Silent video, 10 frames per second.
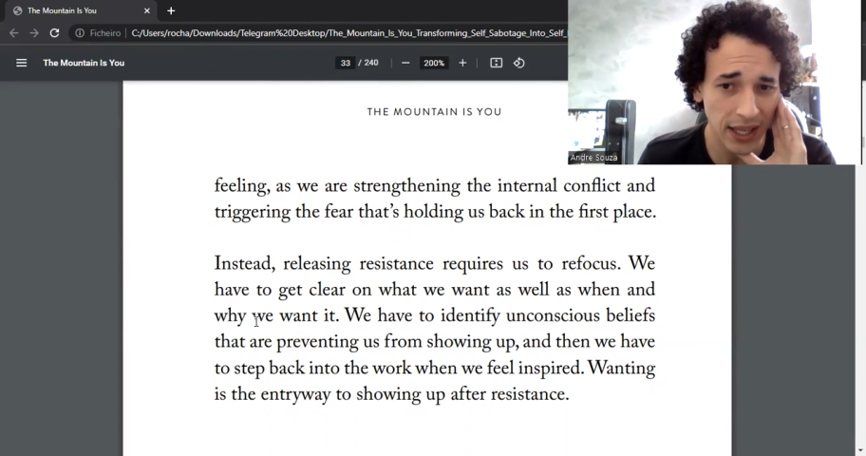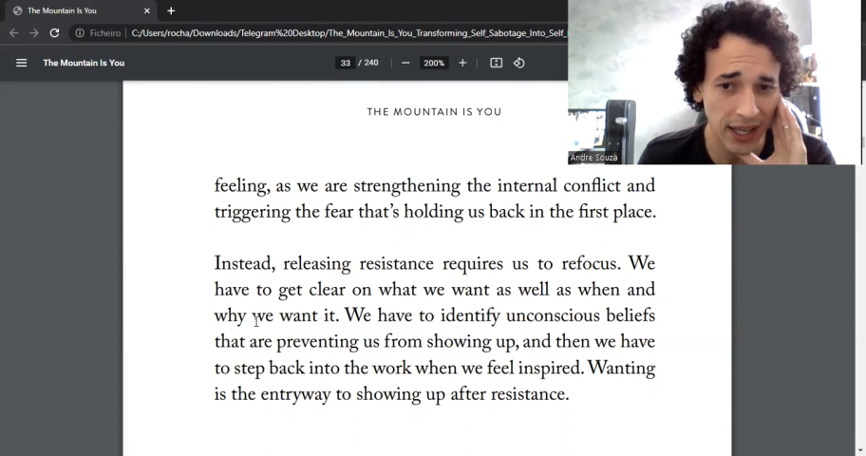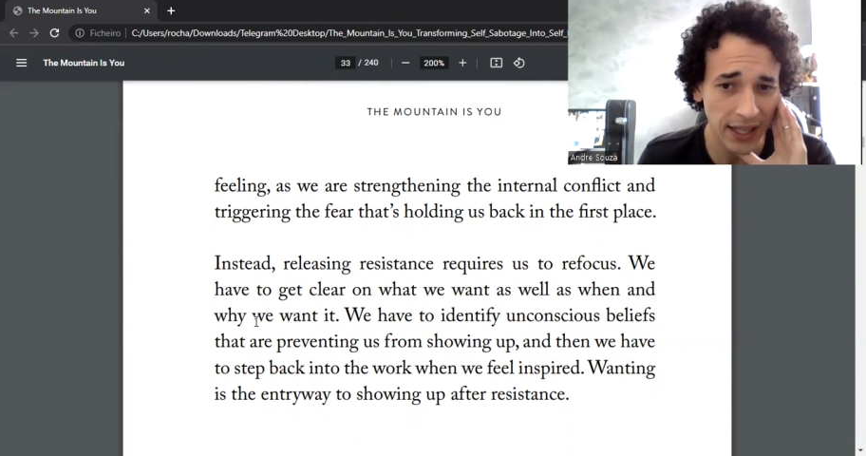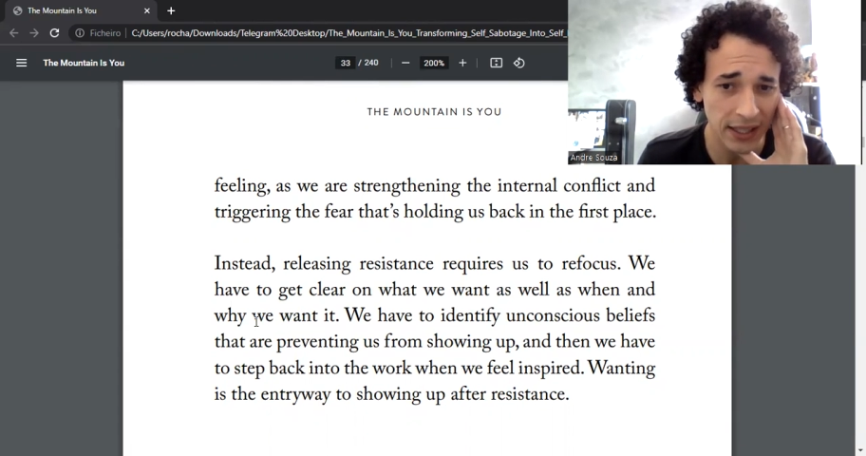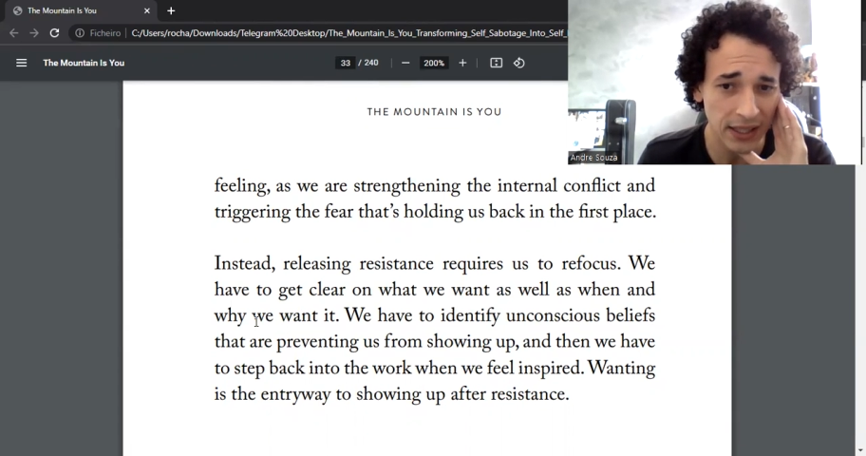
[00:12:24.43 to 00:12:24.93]

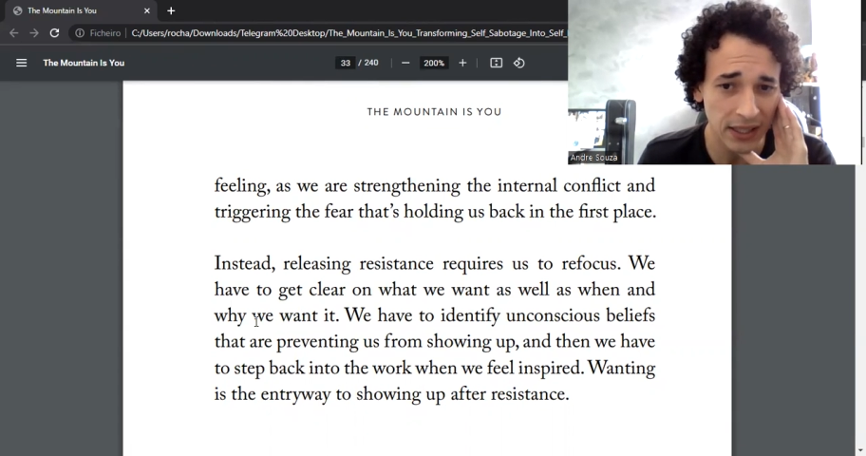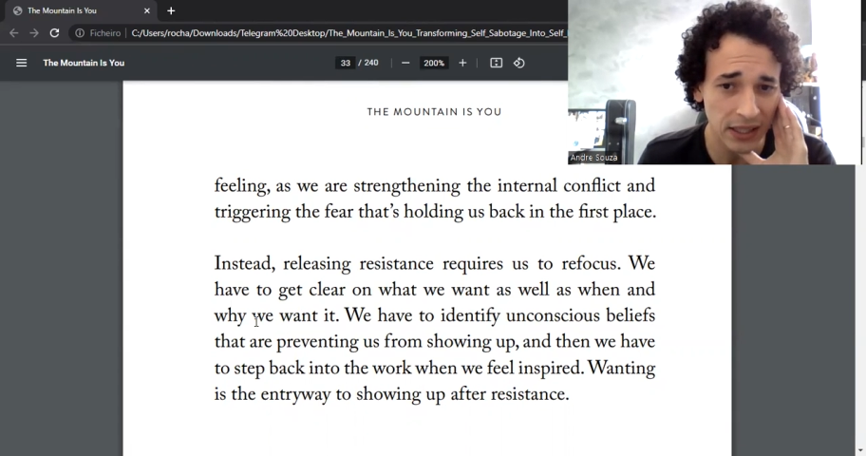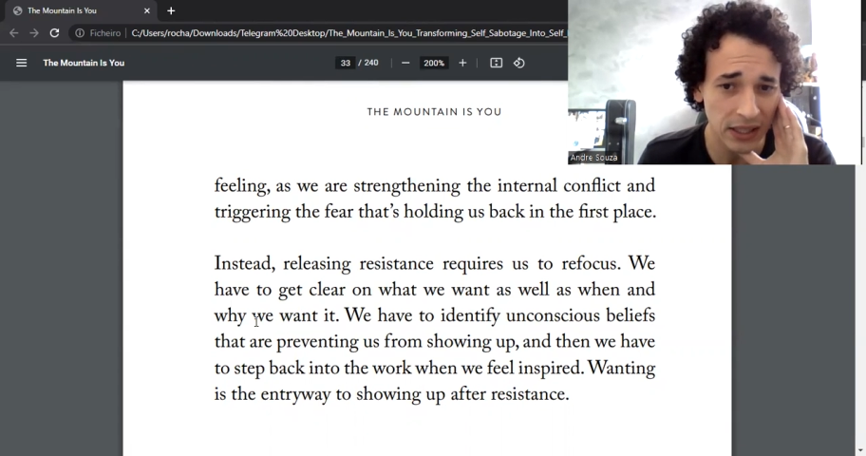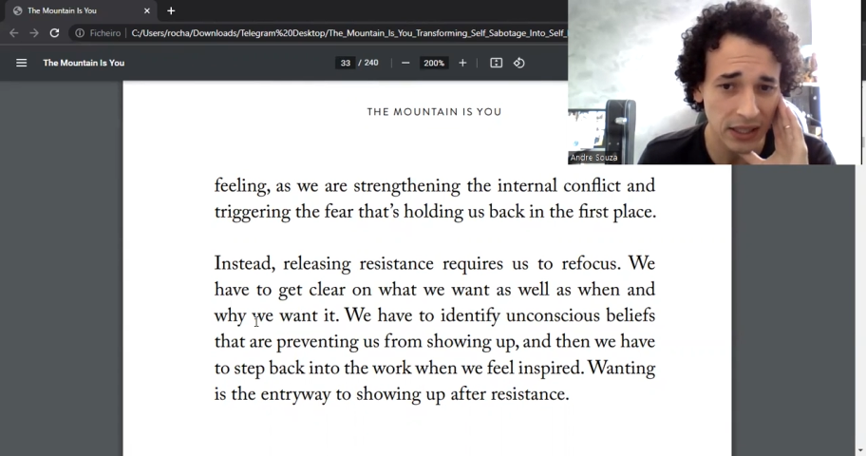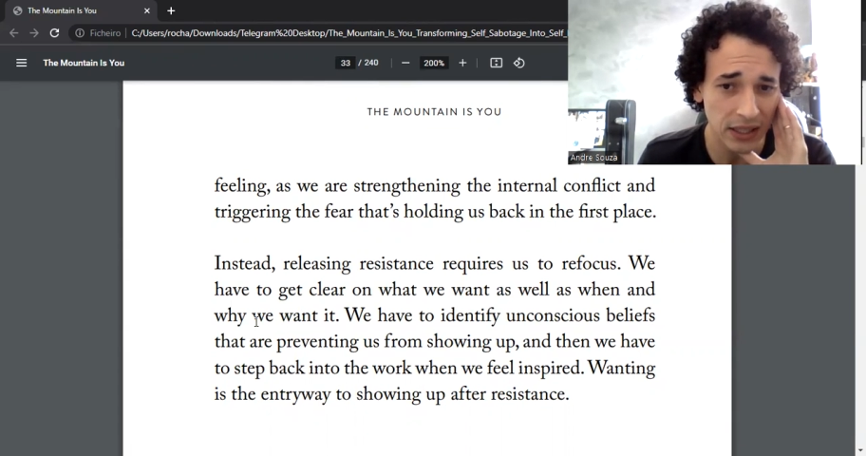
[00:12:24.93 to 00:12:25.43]

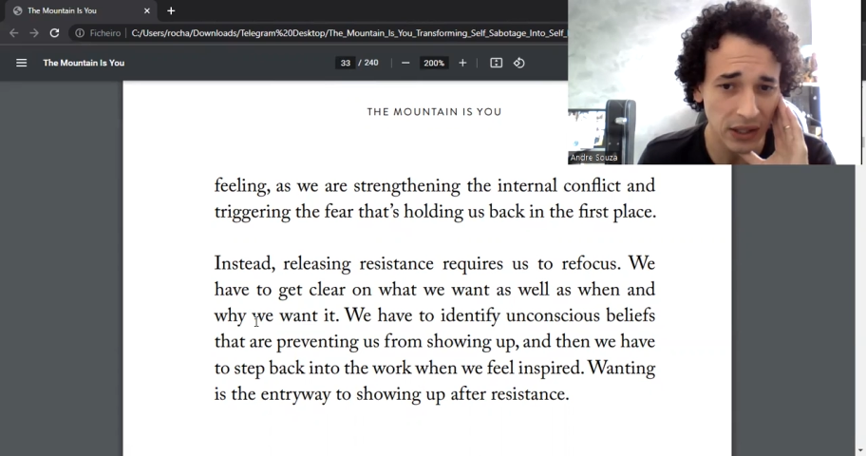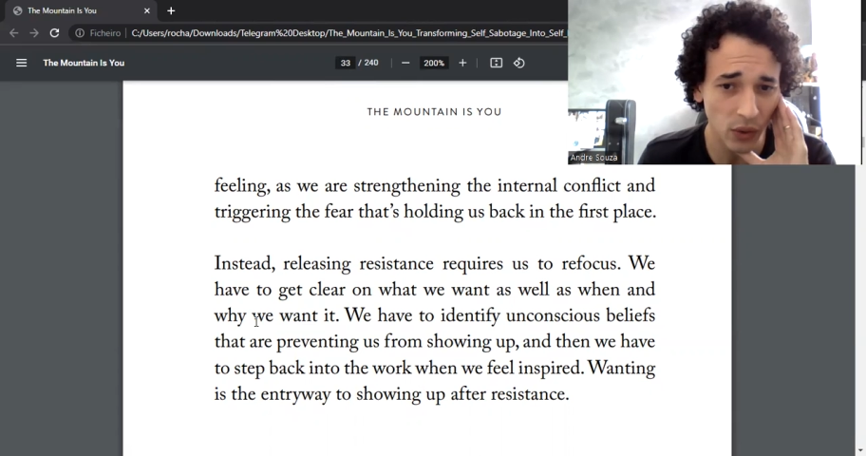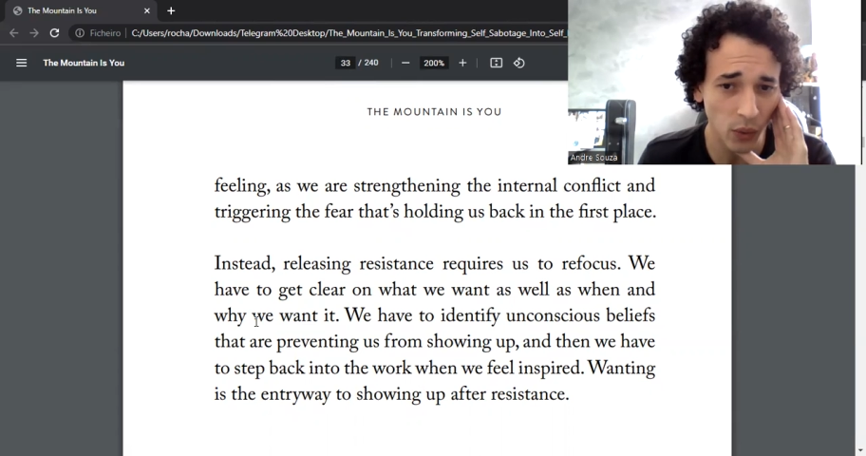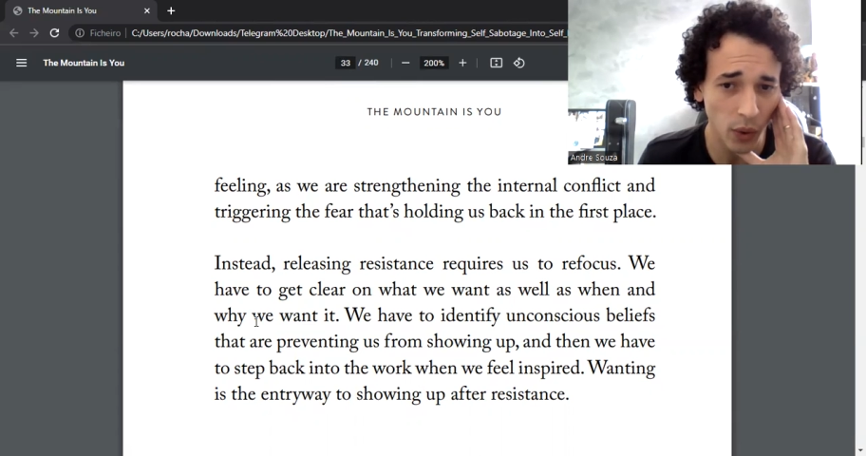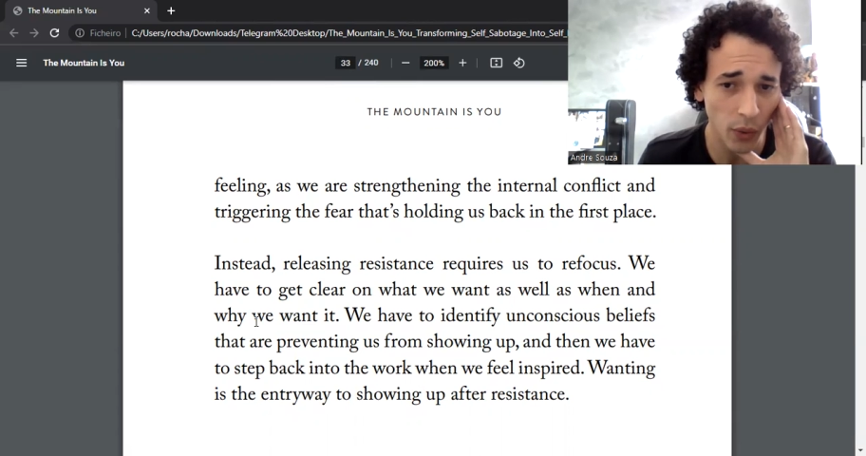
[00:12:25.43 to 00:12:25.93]

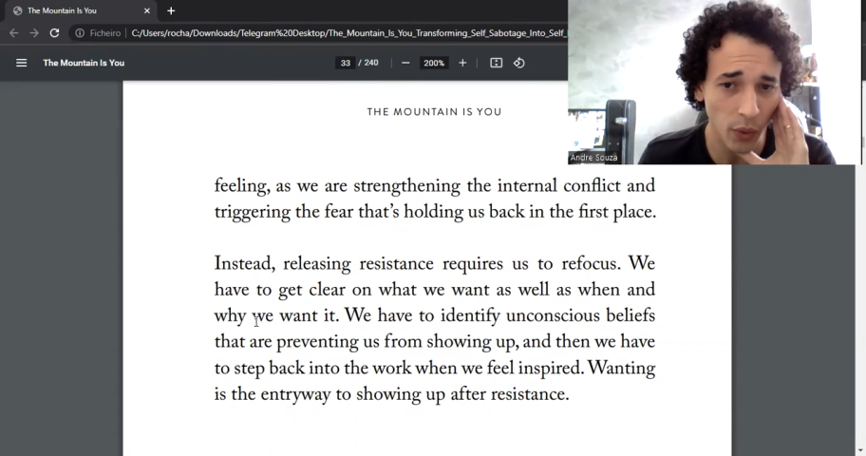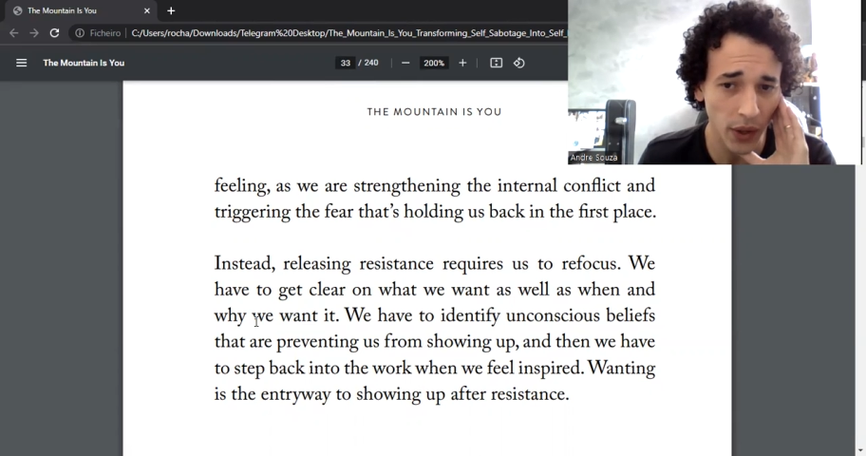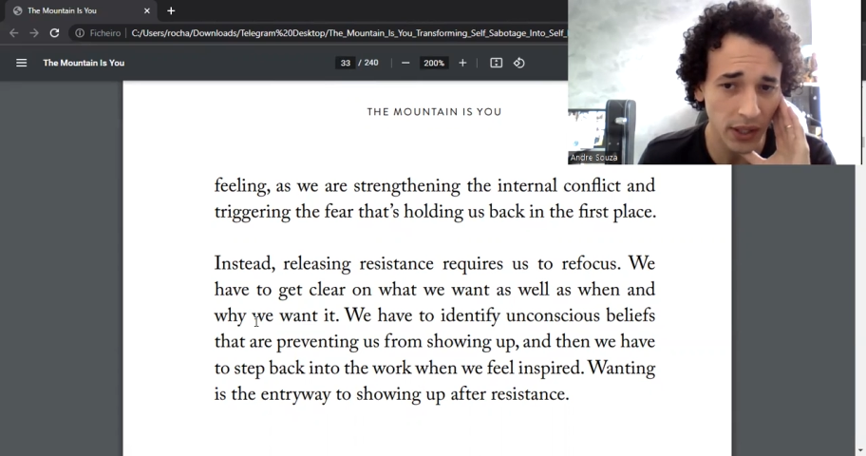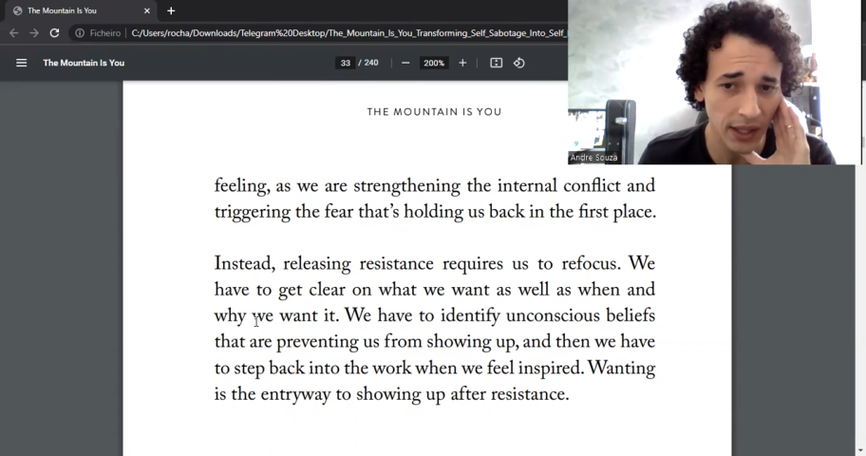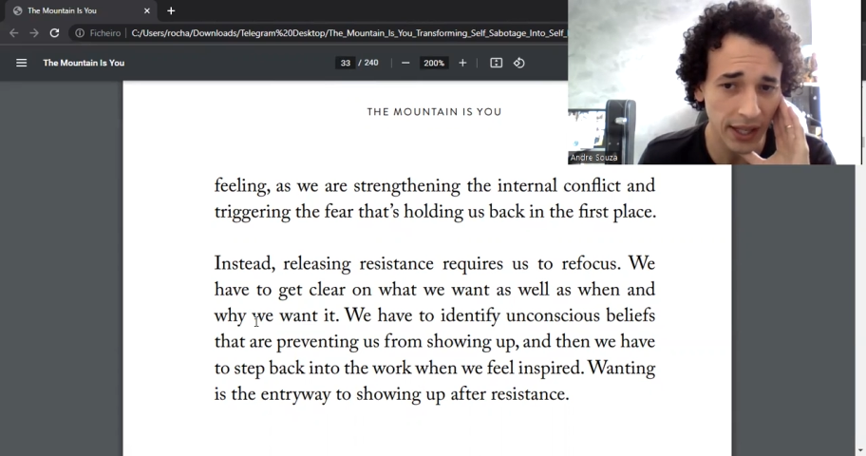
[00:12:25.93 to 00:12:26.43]

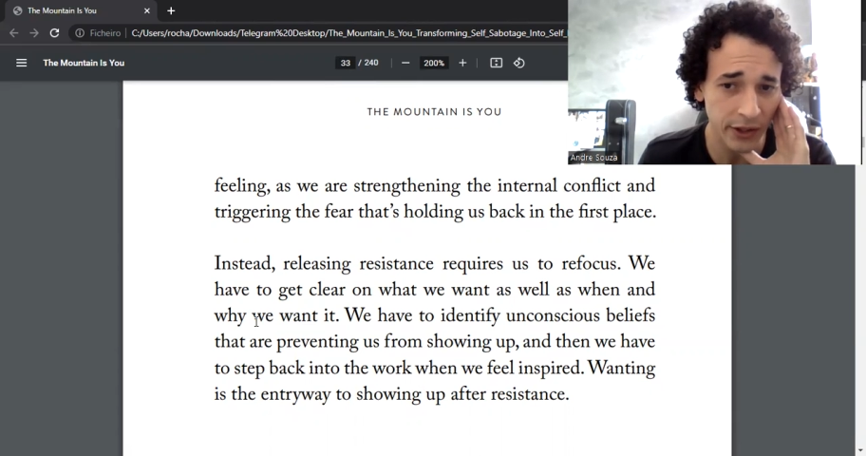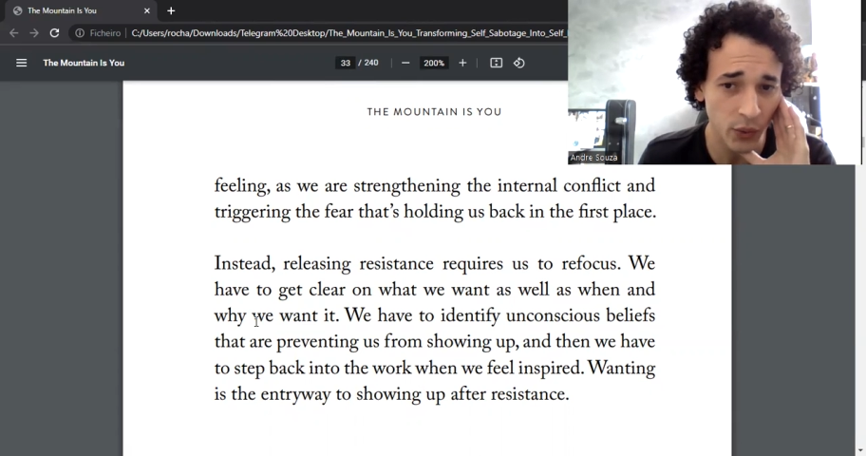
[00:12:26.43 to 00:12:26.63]
as